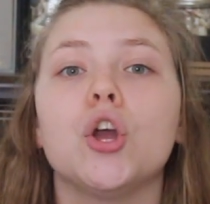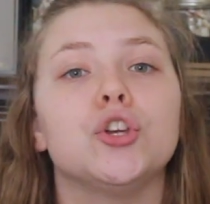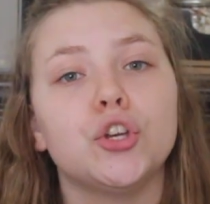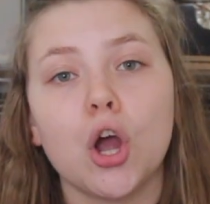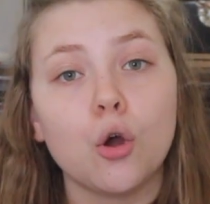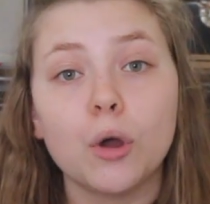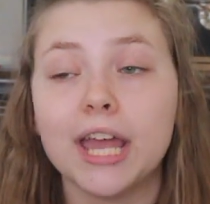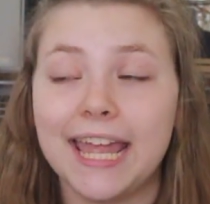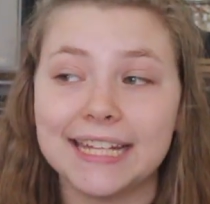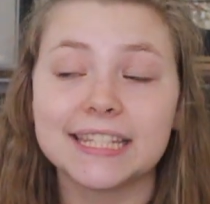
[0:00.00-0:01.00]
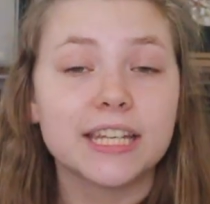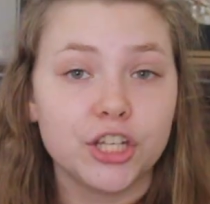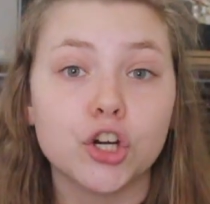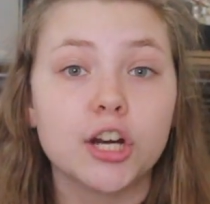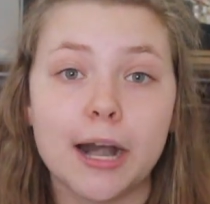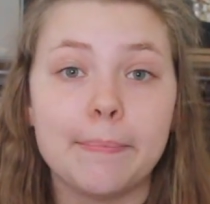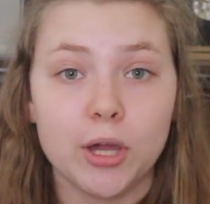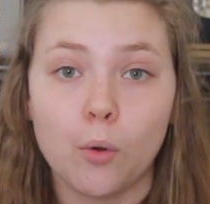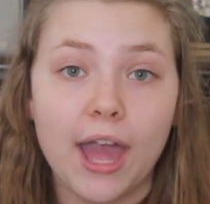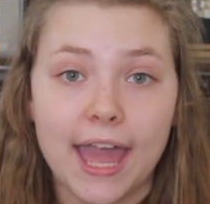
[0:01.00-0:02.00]
you know, it's you're gonna
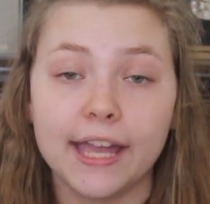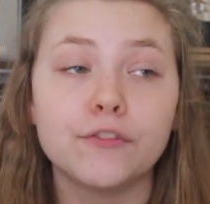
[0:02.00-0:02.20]
be okay.